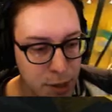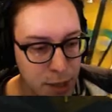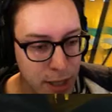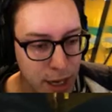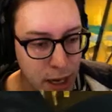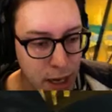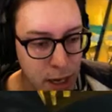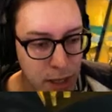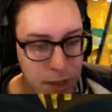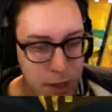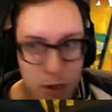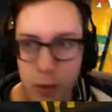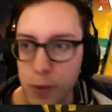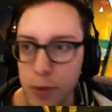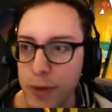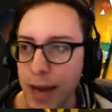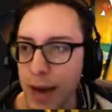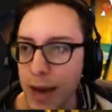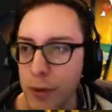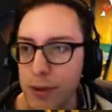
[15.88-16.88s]
that costs.
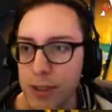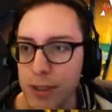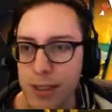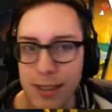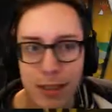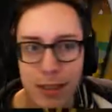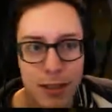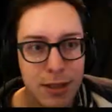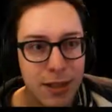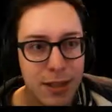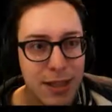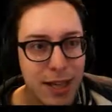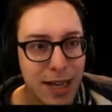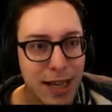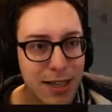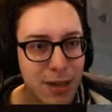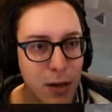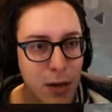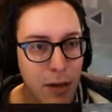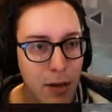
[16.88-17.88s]
2,000.
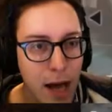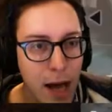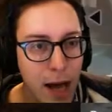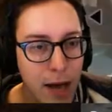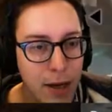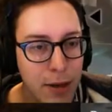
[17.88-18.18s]
That's a lot